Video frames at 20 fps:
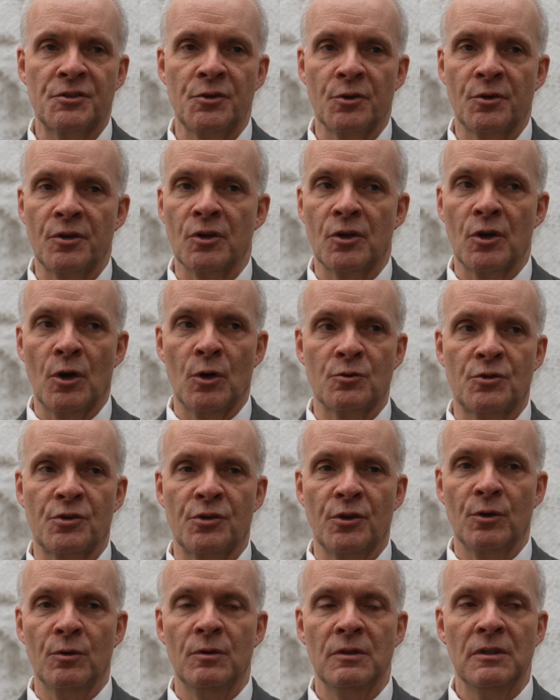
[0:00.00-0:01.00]
You can go
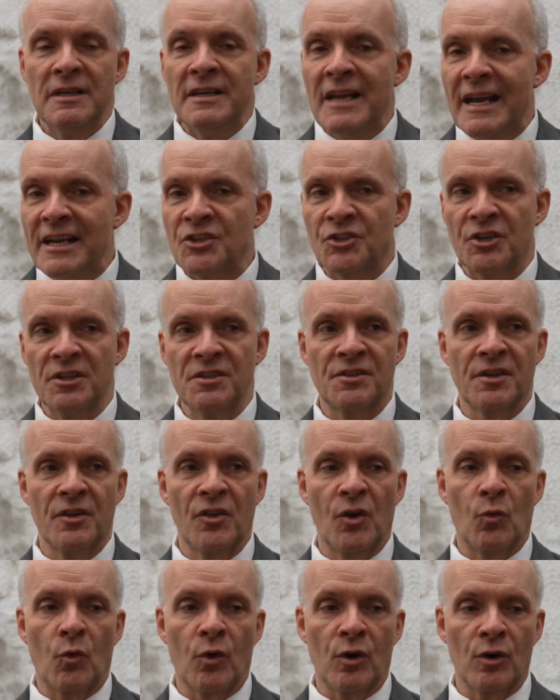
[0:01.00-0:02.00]
to nations in
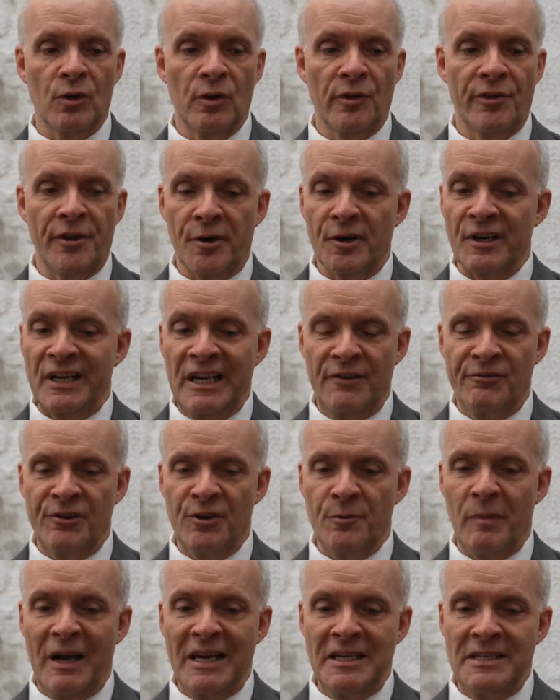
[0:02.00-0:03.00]
the world that are
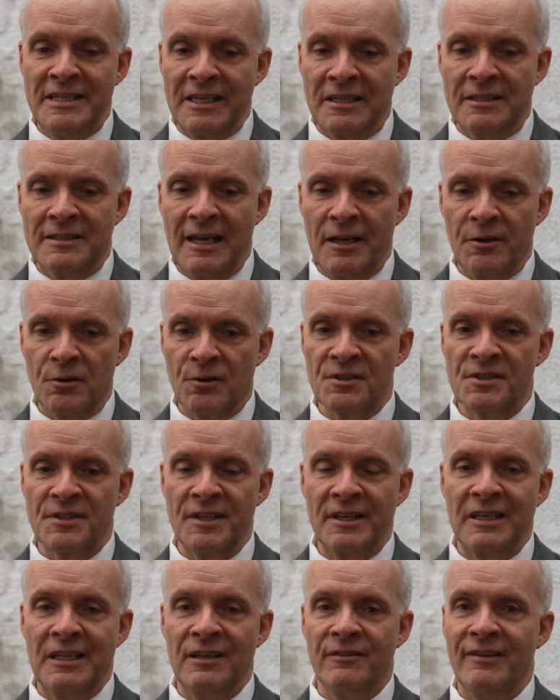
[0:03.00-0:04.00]
governed by dictators
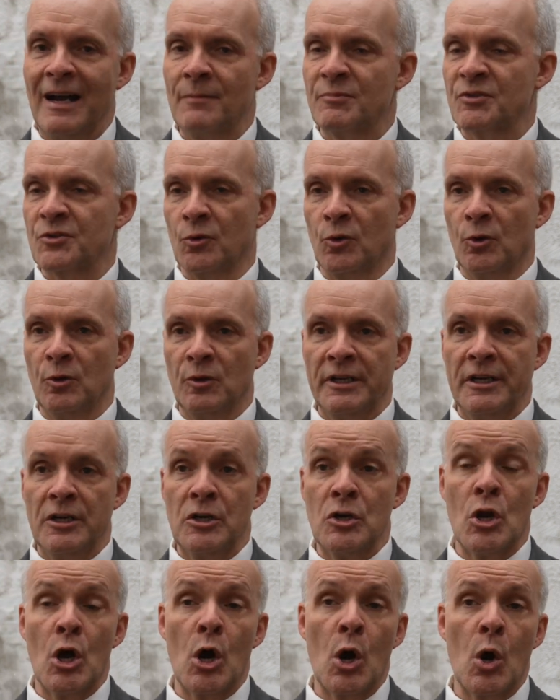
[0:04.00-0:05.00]
that give absolutely
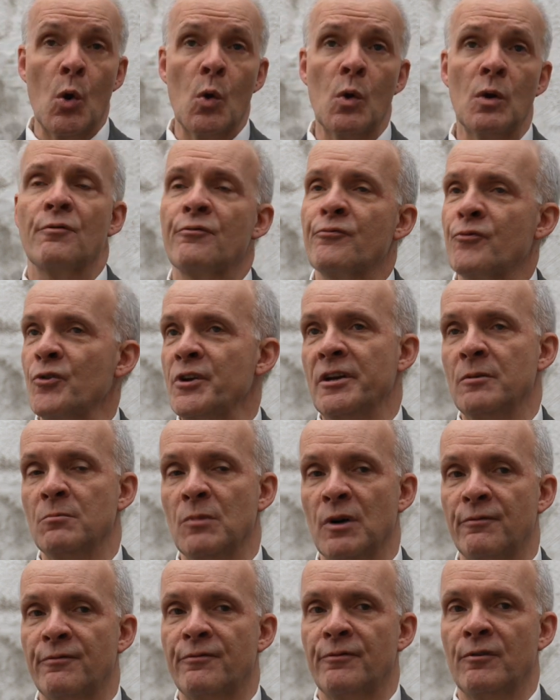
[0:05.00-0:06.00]
no freedom
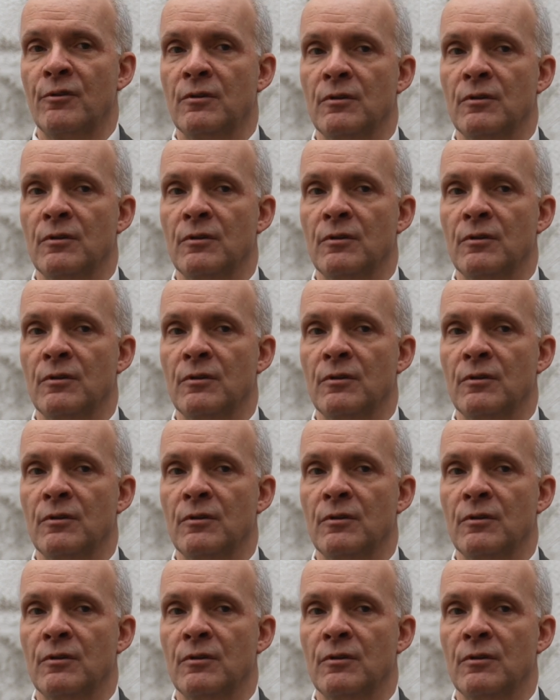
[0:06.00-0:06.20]
of